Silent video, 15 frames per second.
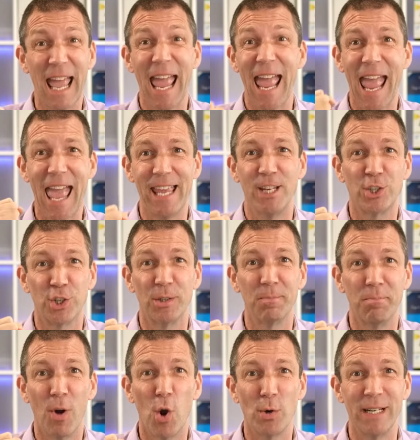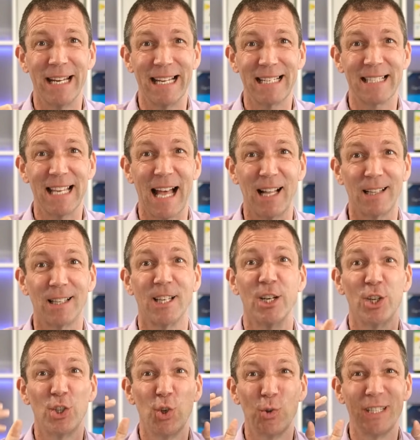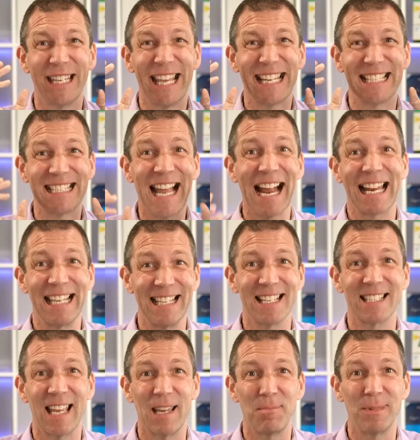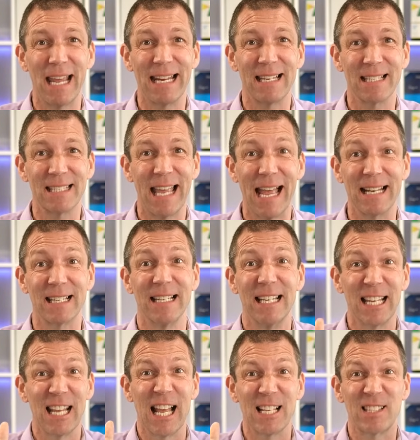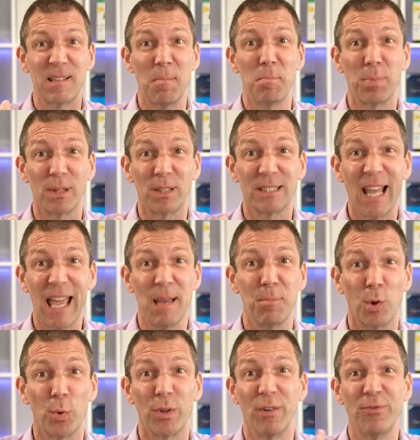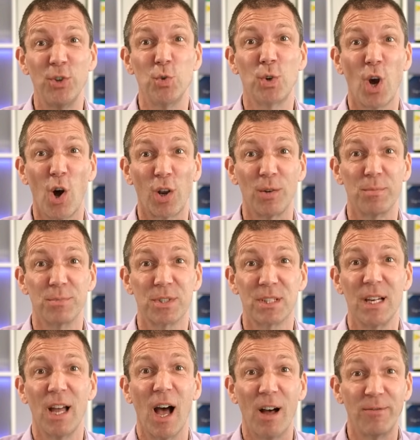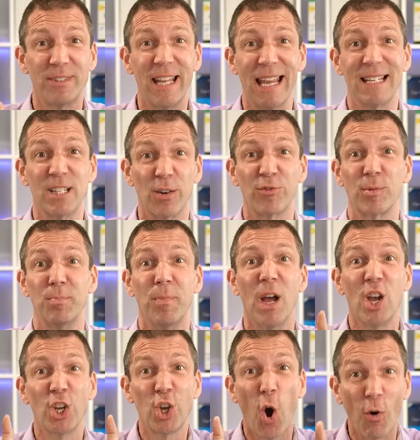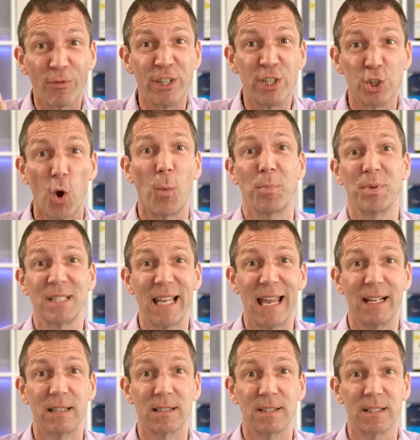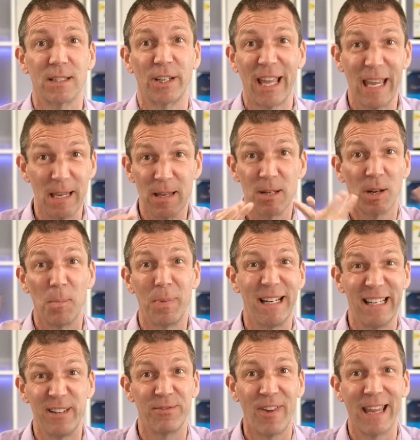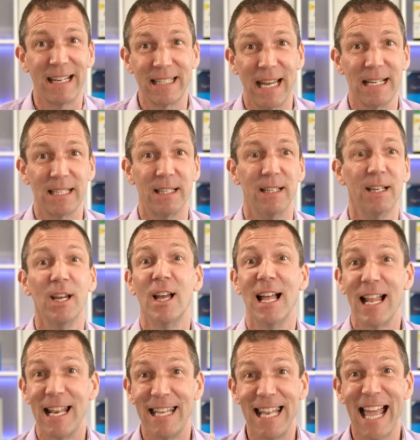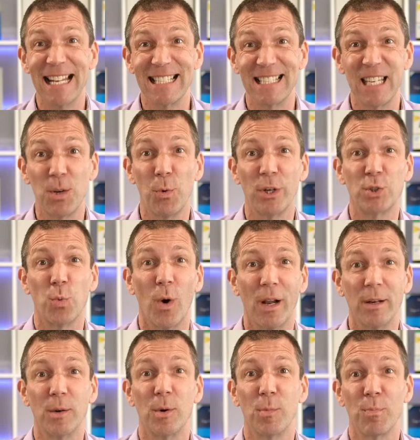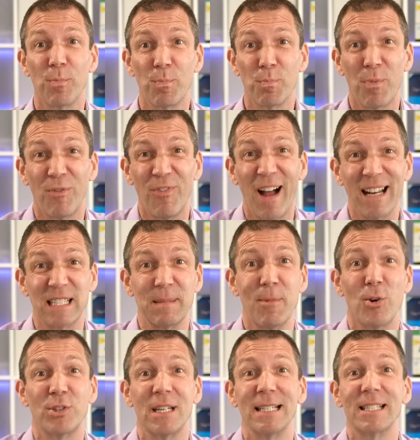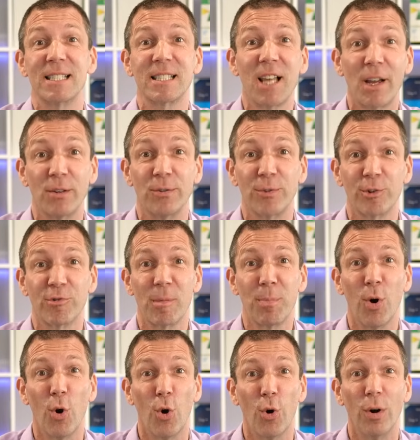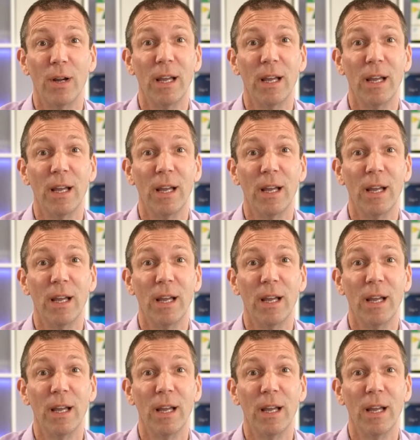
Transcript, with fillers: Agent Mode in Excel, using exactly the same data set, a simple table with a few columns of data from coffee shop sales. Okay, completely fake data. Let's see which one provides the most insightful report.